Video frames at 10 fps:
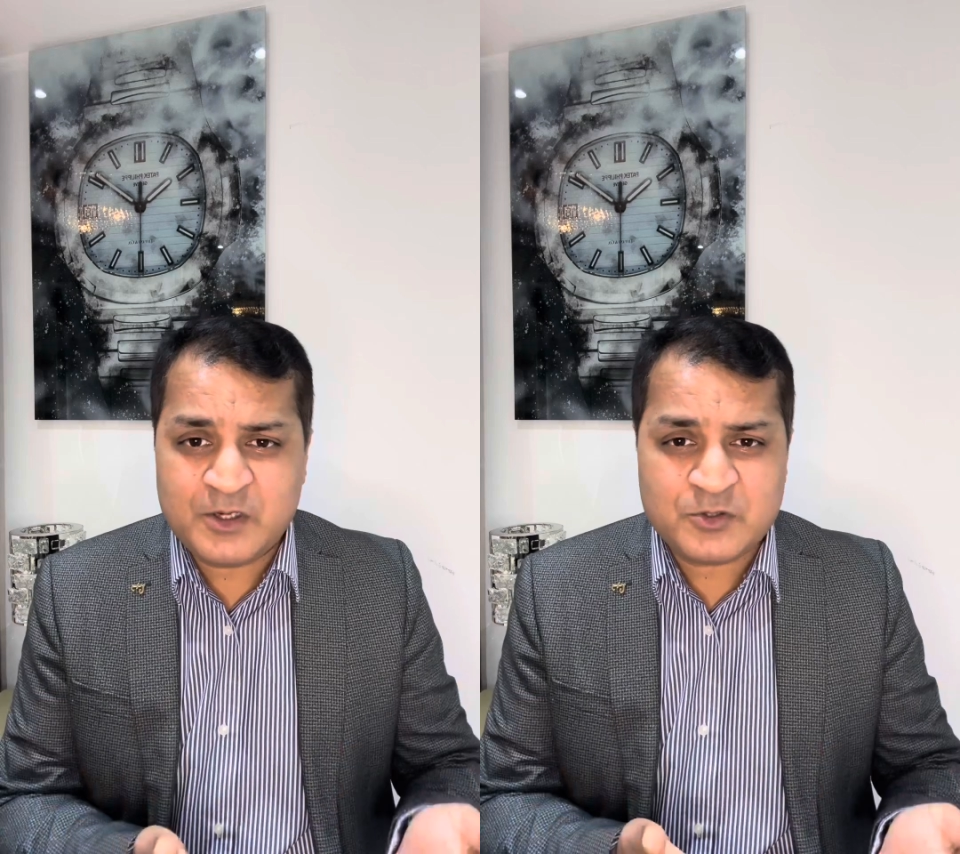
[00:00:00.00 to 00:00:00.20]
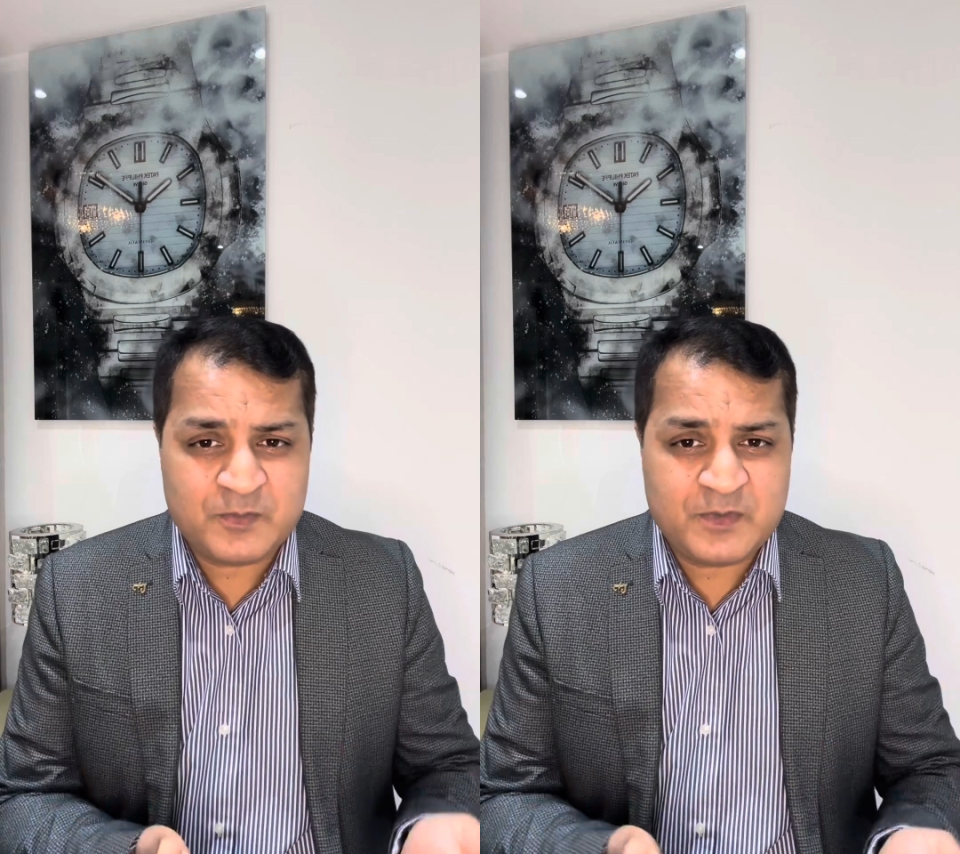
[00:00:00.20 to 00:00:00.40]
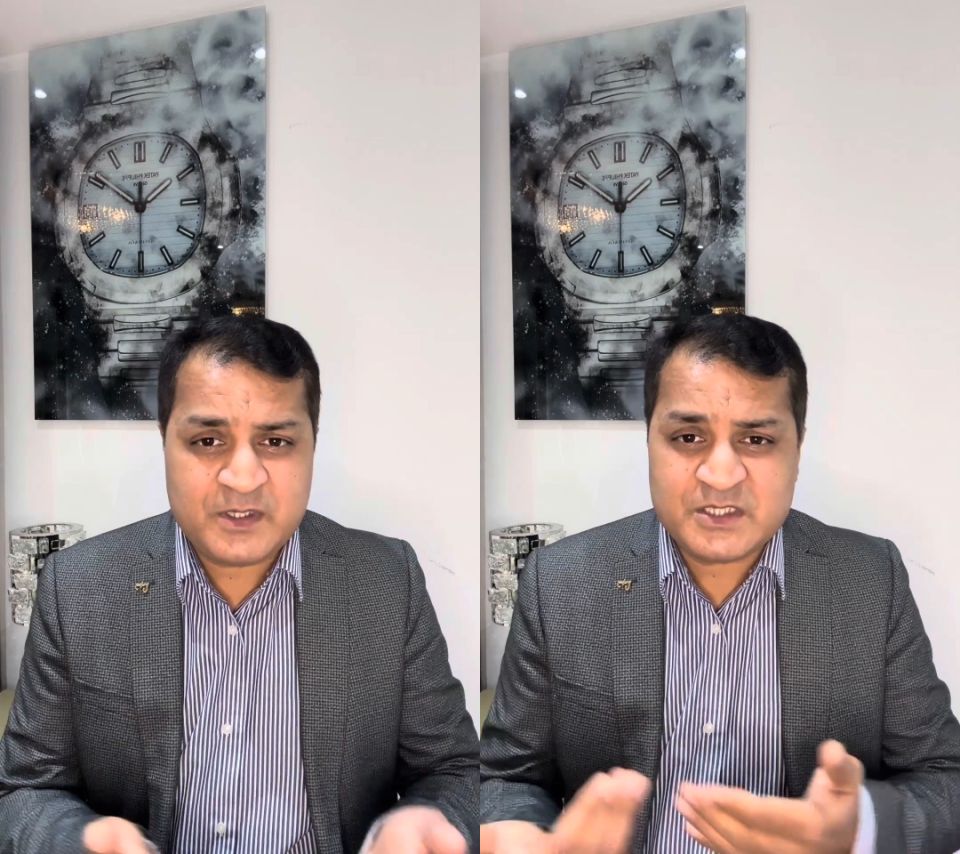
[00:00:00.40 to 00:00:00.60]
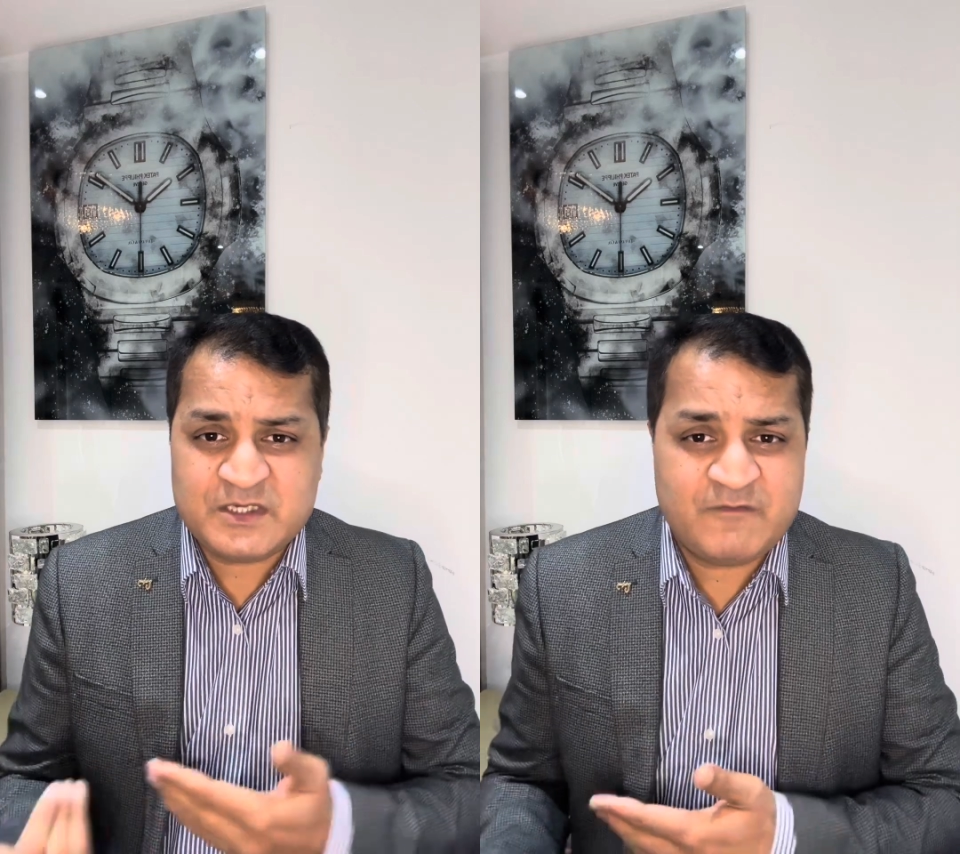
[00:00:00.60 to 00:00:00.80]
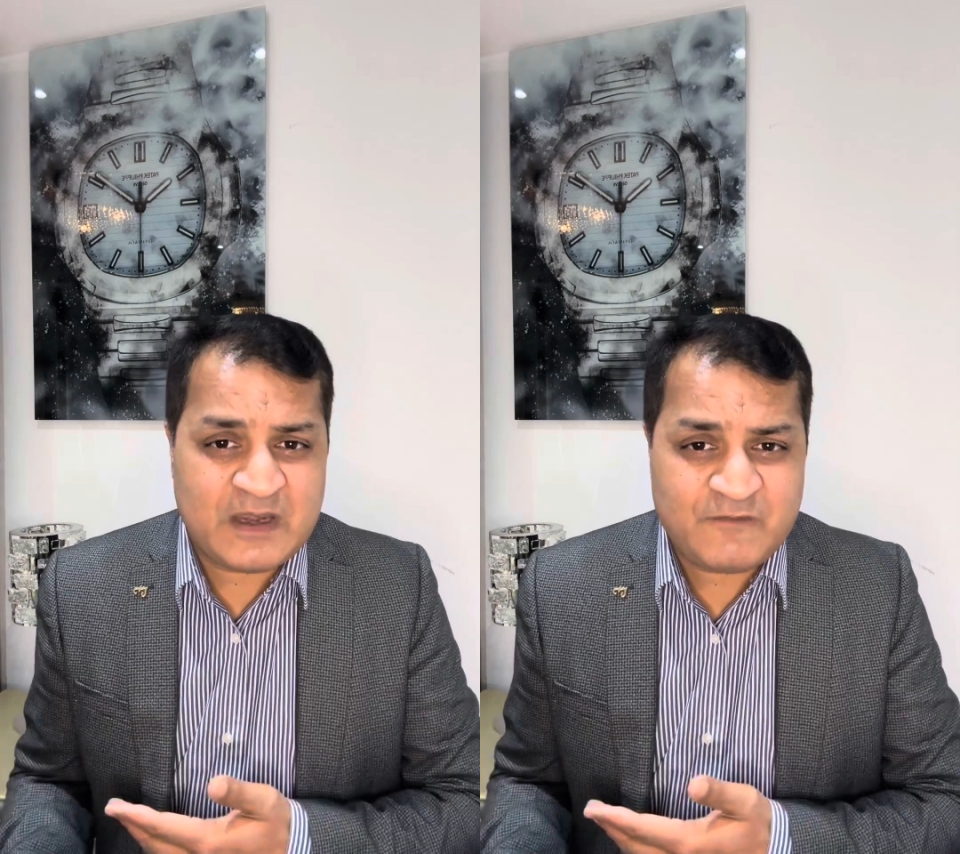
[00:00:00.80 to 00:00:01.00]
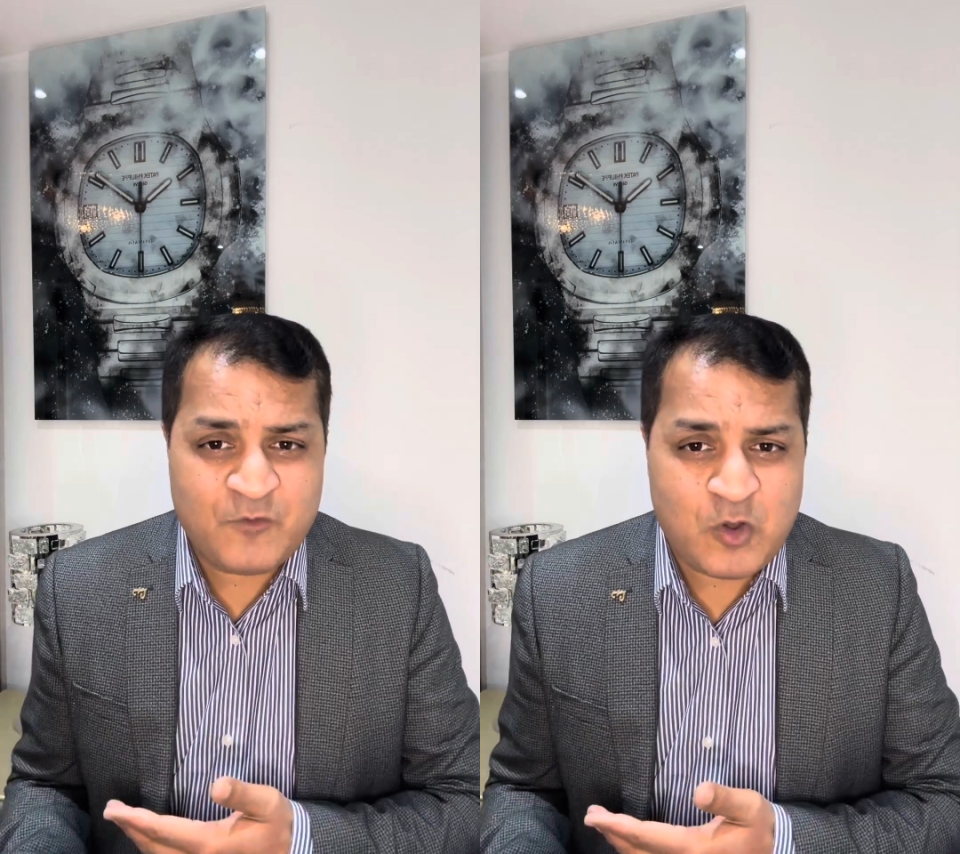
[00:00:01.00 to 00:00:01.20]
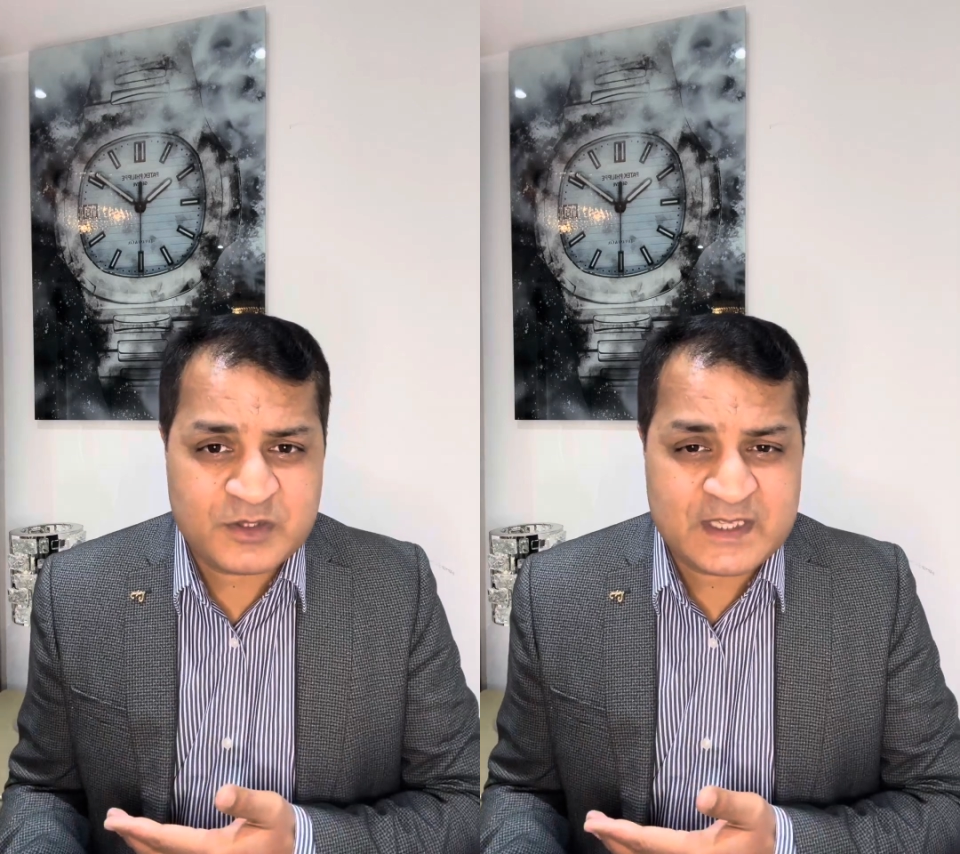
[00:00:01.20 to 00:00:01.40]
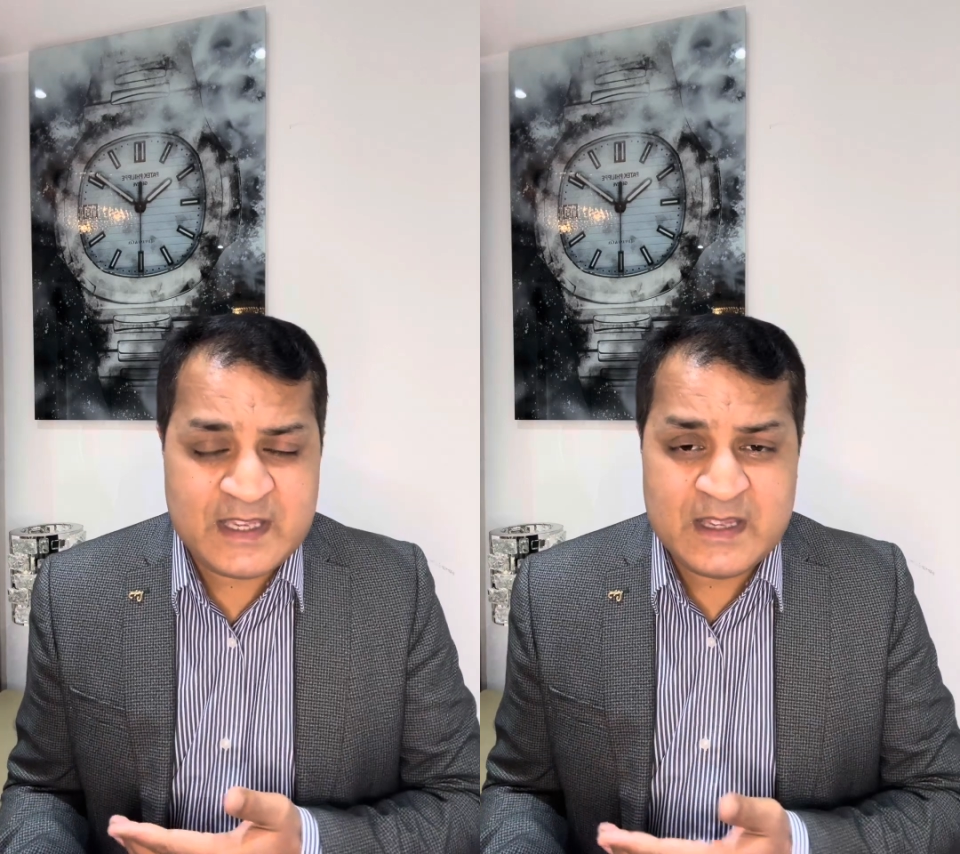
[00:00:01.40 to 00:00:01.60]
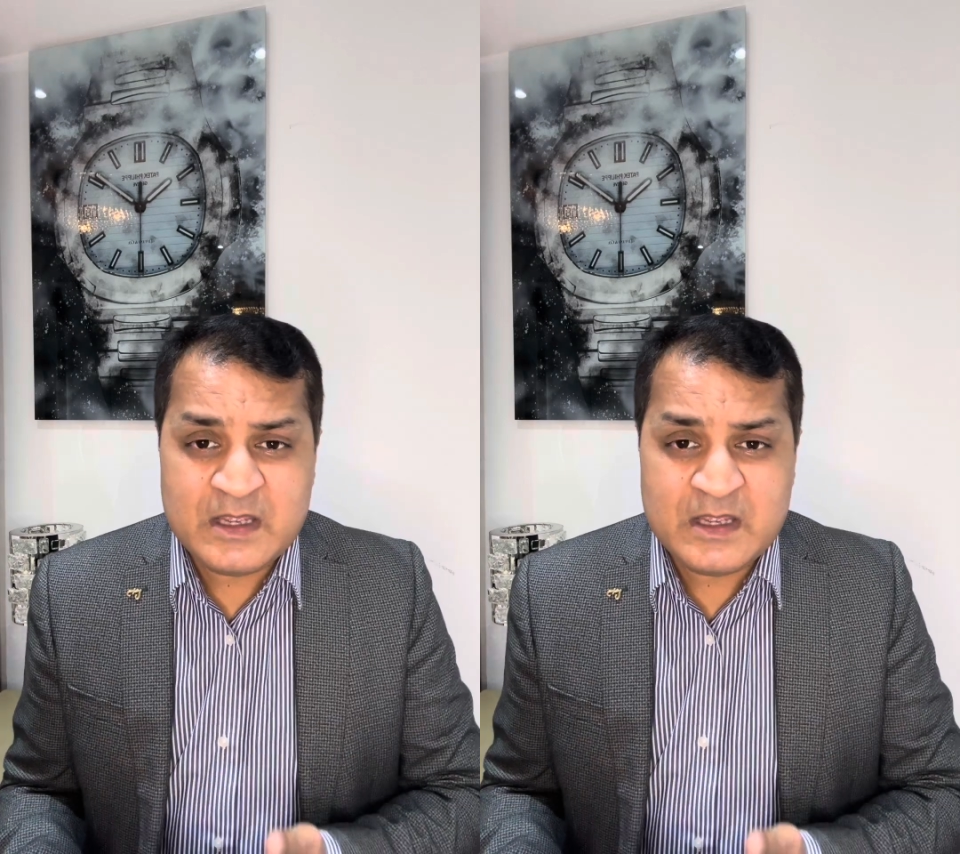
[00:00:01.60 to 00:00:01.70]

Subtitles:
intermediate. She went for OSCE.